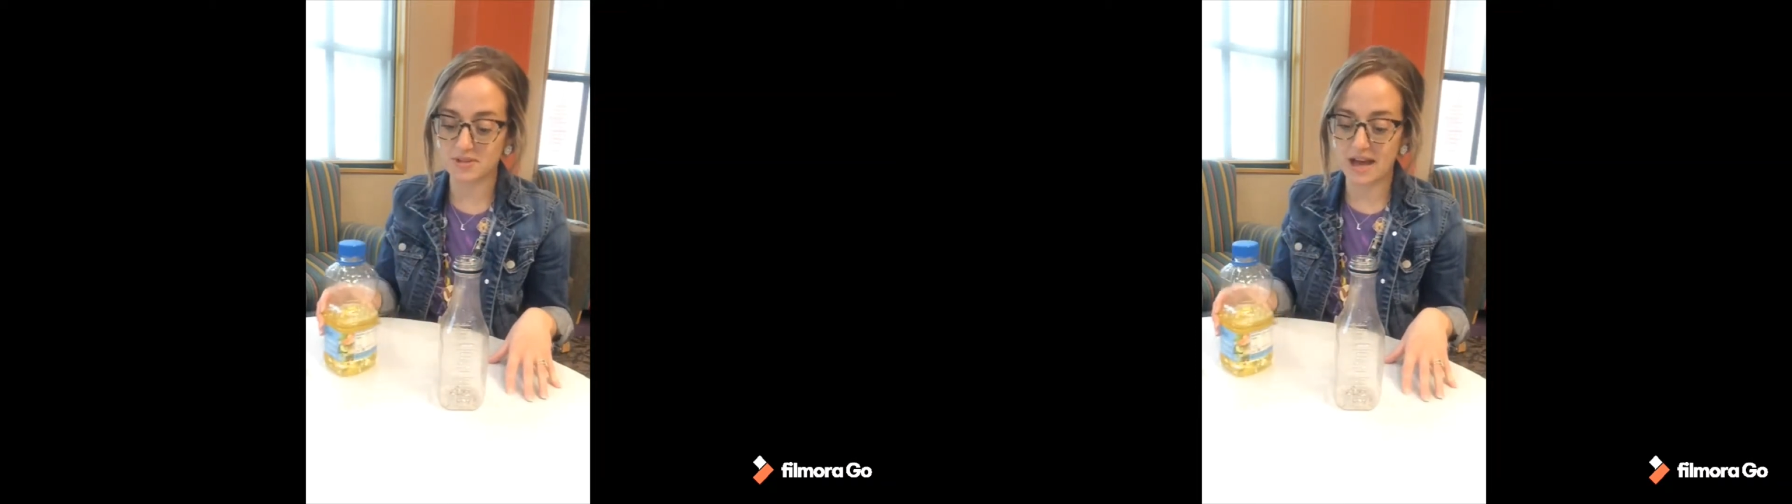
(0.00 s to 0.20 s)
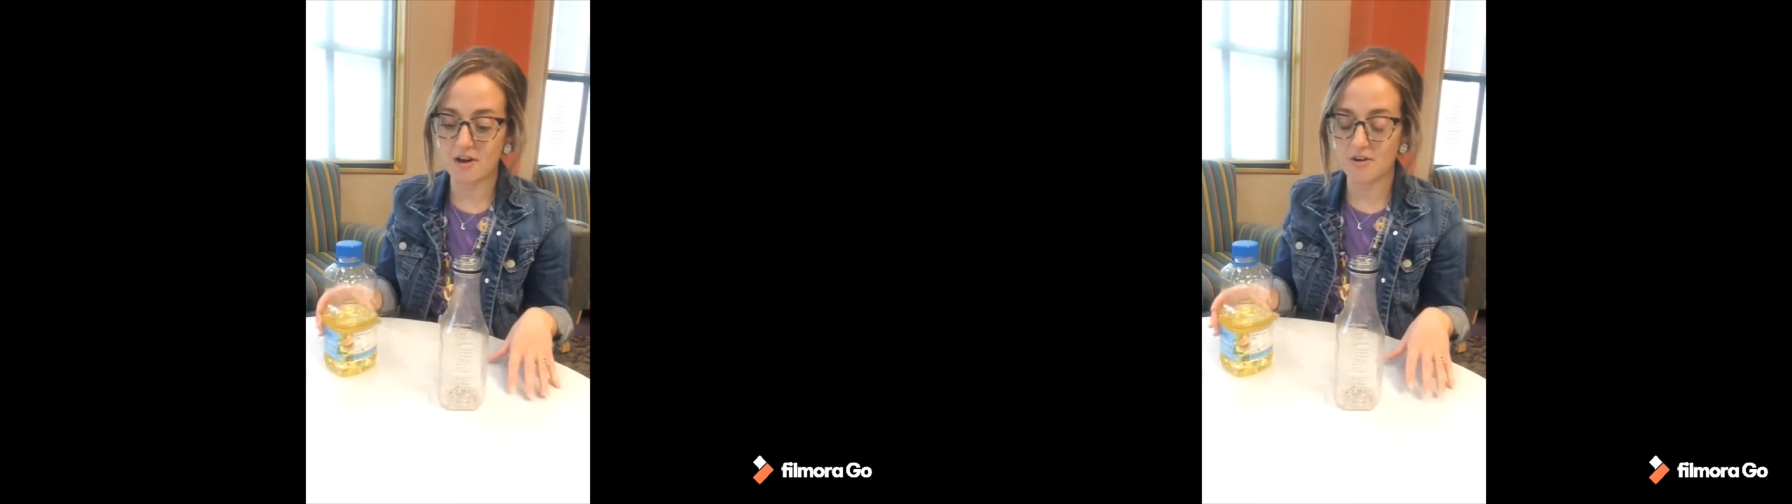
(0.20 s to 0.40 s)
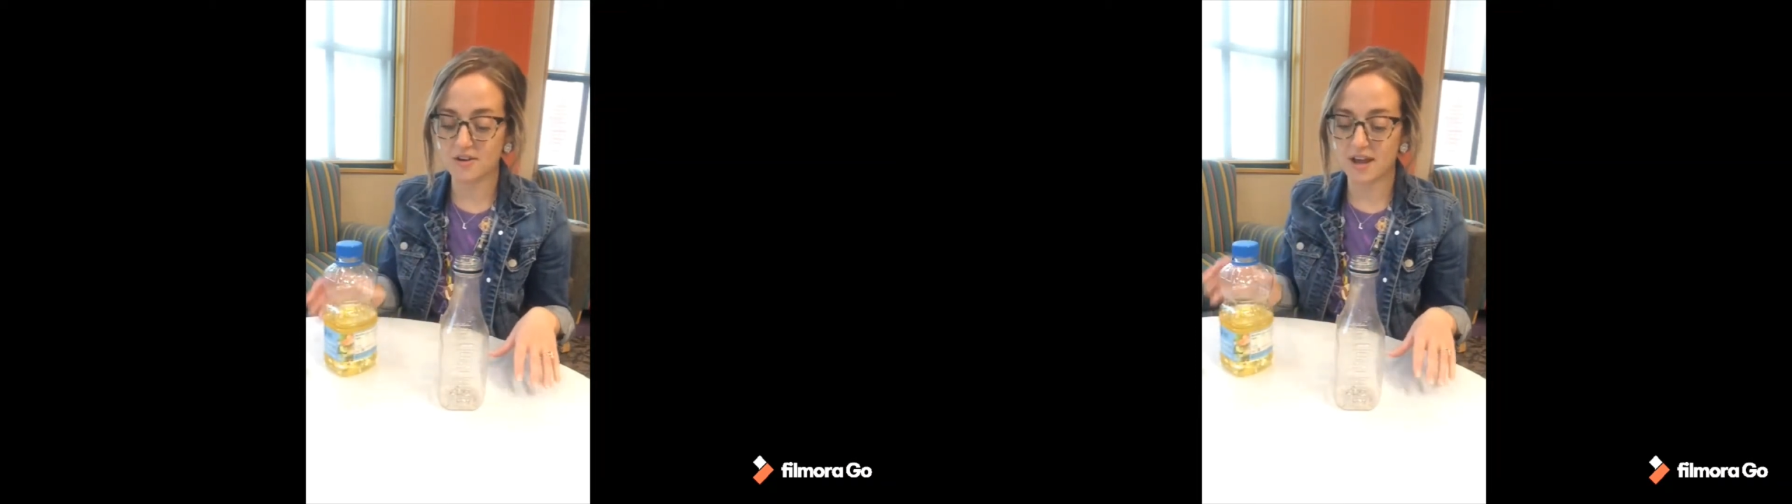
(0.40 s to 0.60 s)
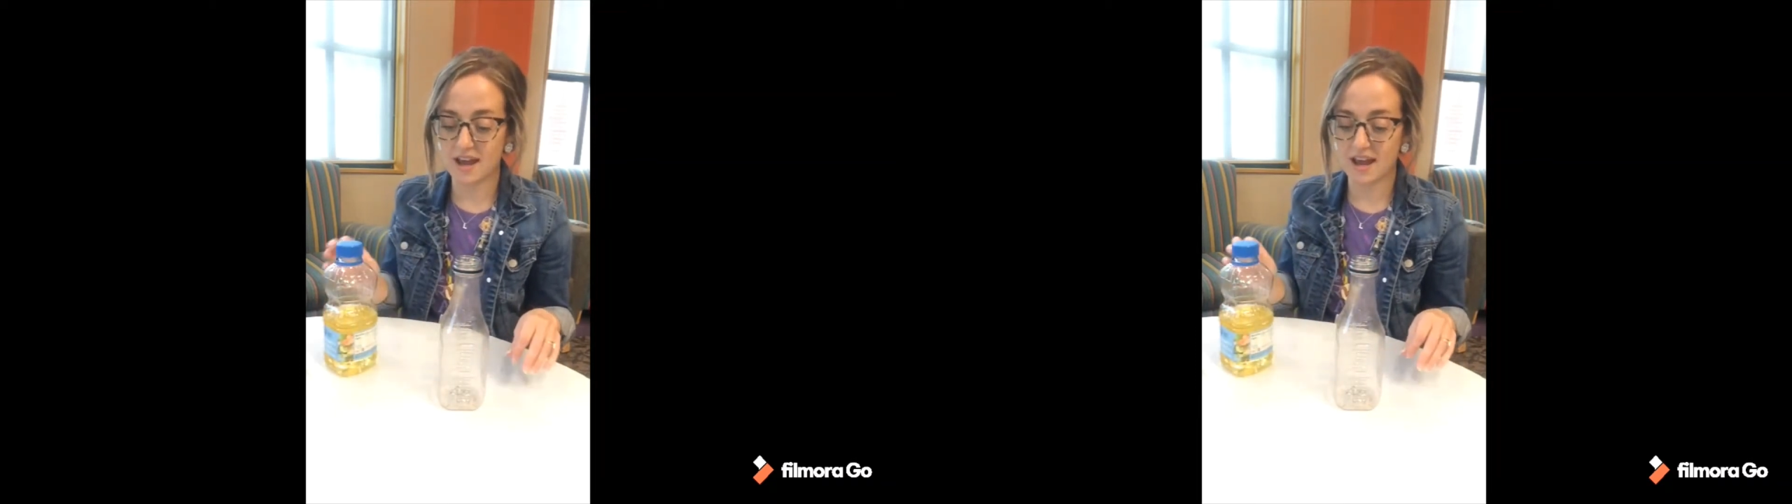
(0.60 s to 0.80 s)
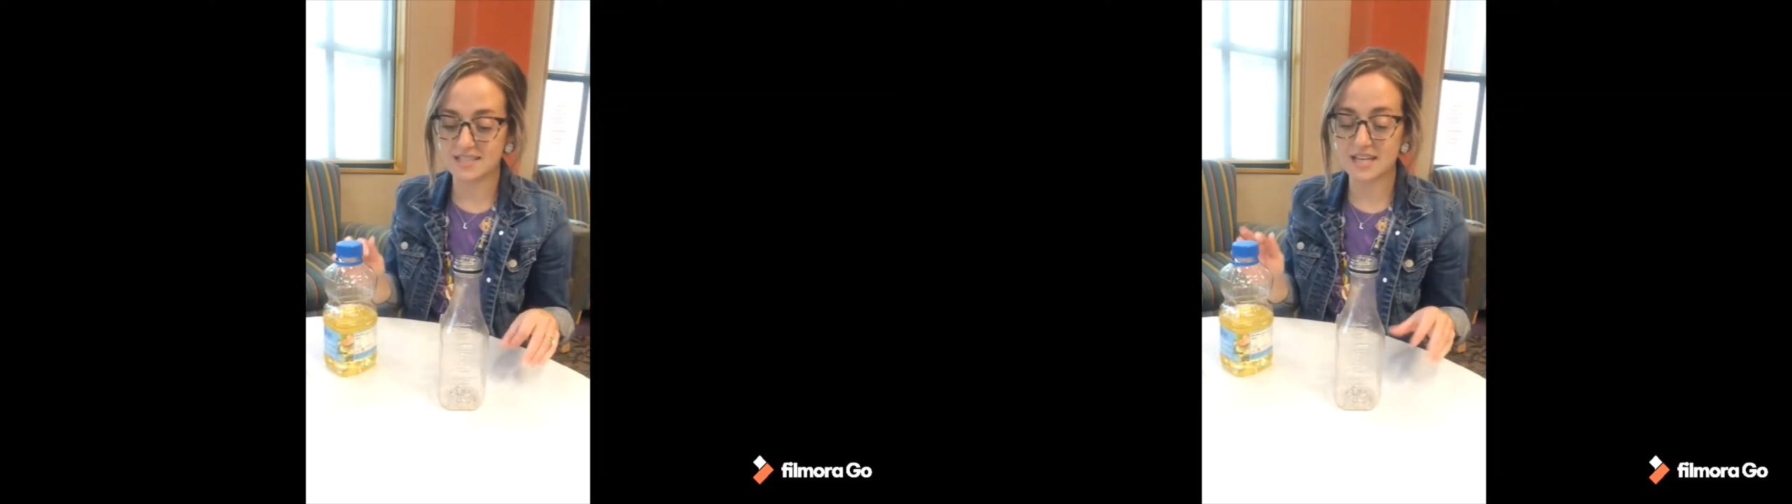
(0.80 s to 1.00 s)
down
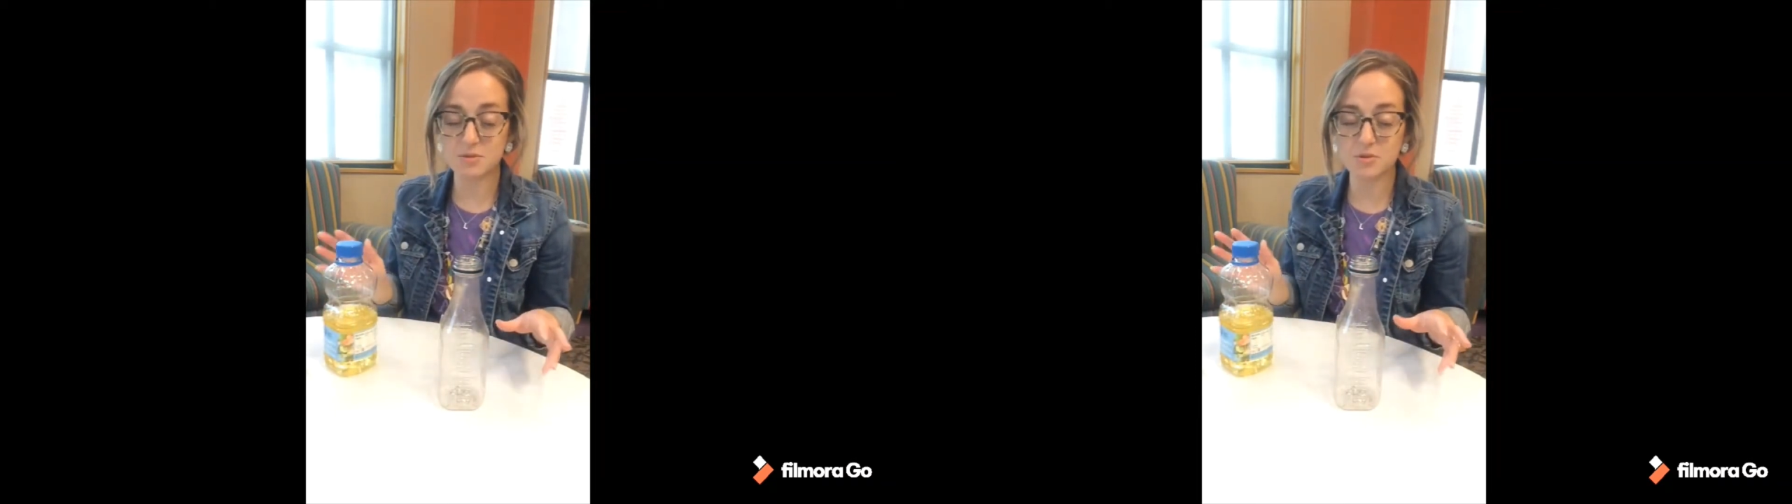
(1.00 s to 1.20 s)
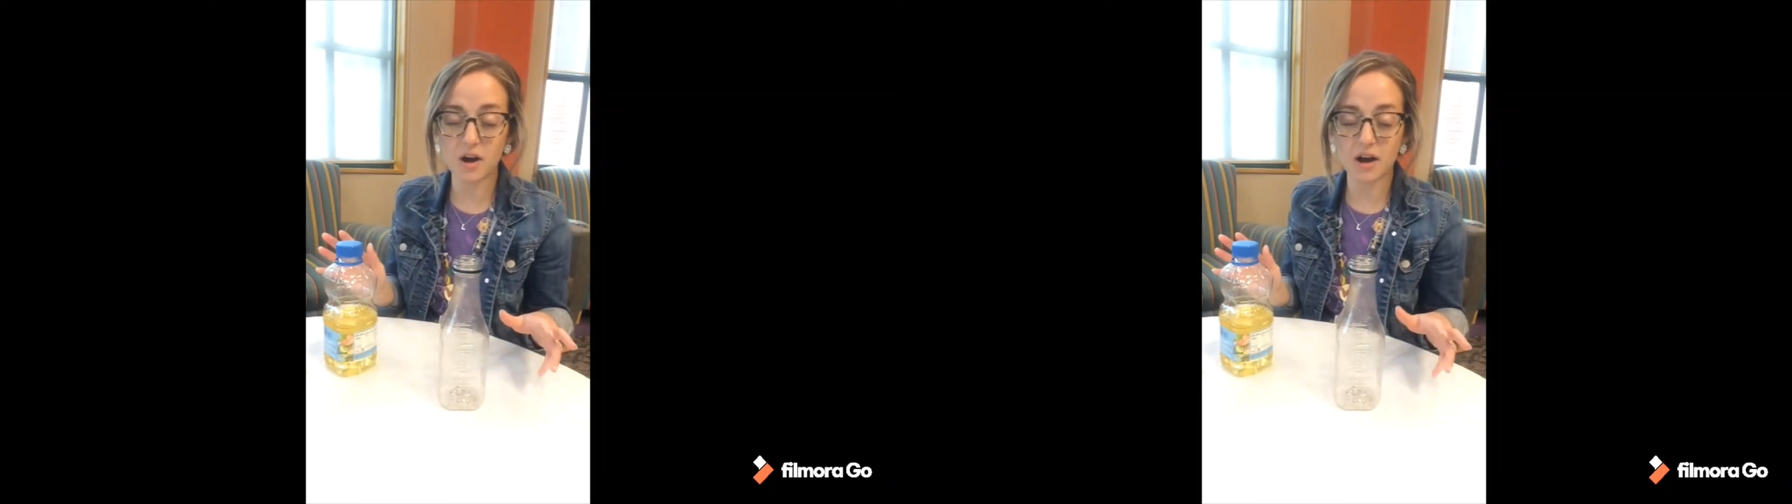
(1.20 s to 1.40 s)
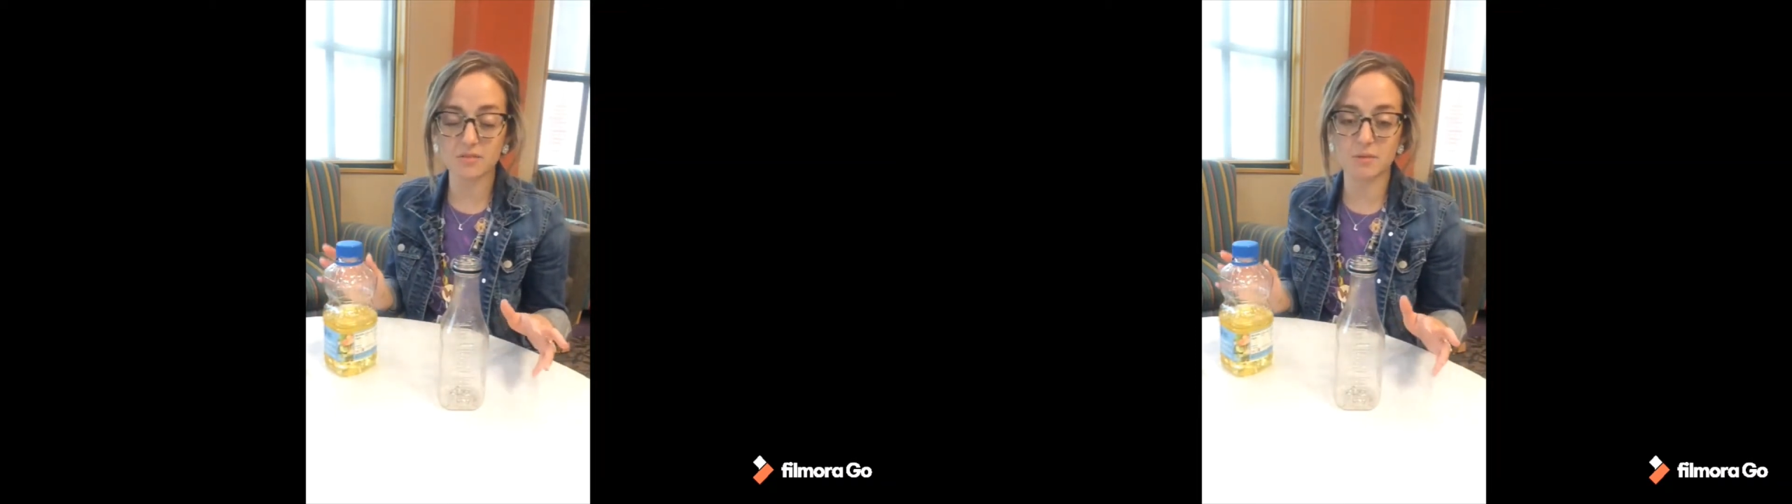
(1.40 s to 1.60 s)
a tablecloth,